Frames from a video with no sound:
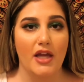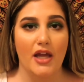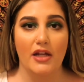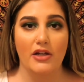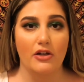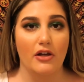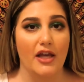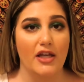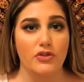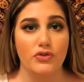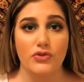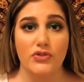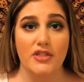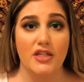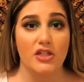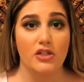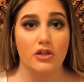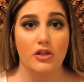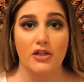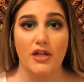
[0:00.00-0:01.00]
and your angels
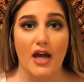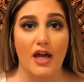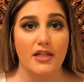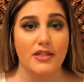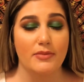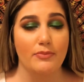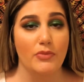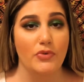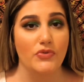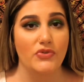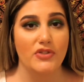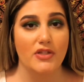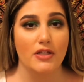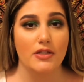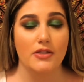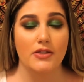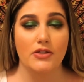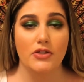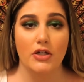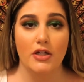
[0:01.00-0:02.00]
and your guides most
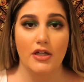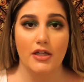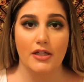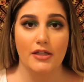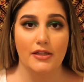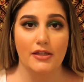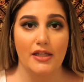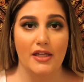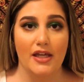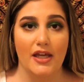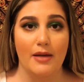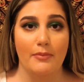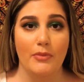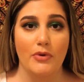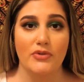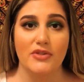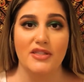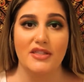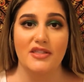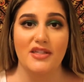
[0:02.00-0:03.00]
certainly and
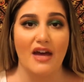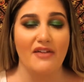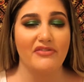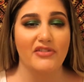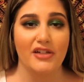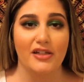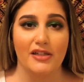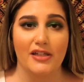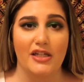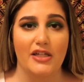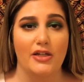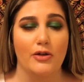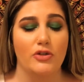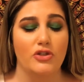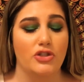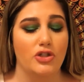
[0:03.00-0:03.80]
most definitely